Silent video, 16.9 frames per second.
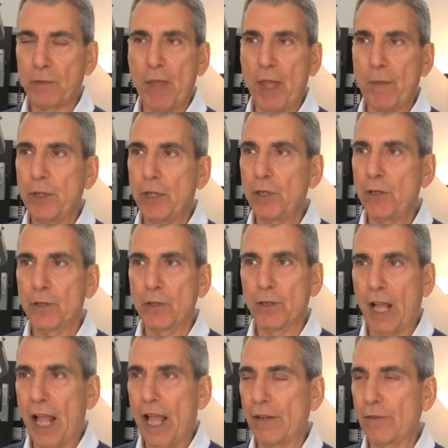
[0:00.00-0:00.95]
maybe you're
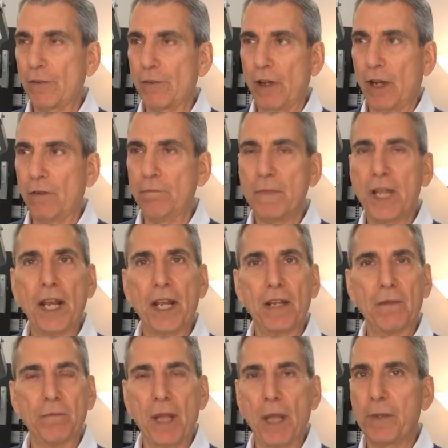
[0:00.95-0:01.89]
at a
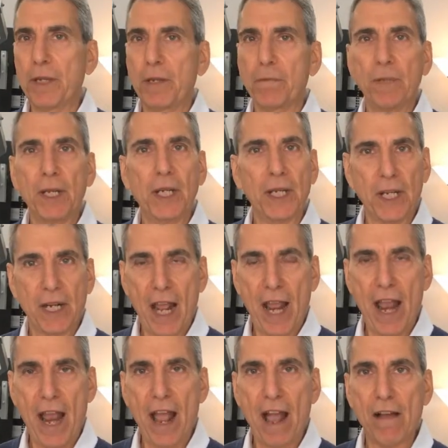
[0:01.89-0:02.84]
minute, maybe a minute and a
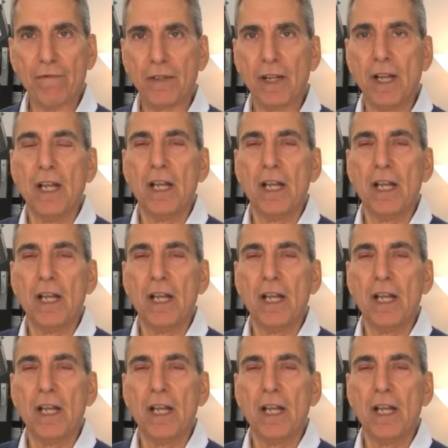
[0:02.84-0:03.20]
half,